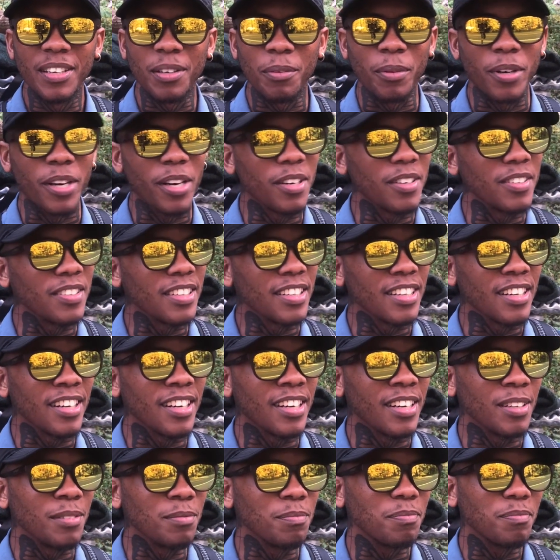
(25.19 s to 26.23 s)

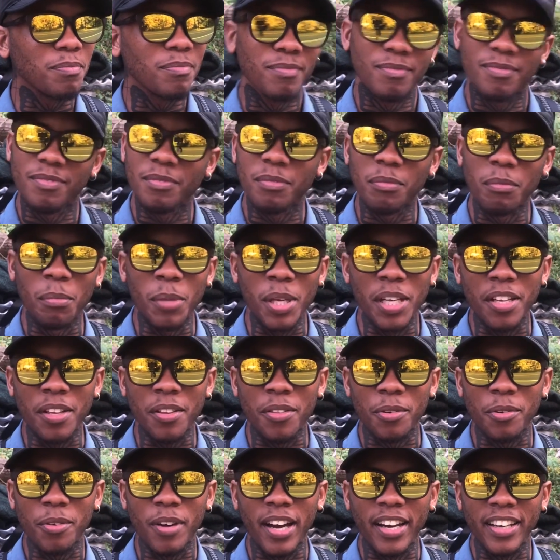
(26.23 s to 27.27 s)
Well, mini
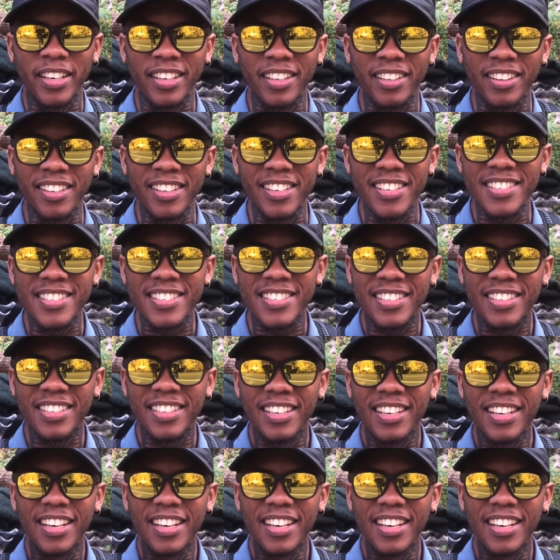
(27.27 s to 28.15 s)
through-hike at least.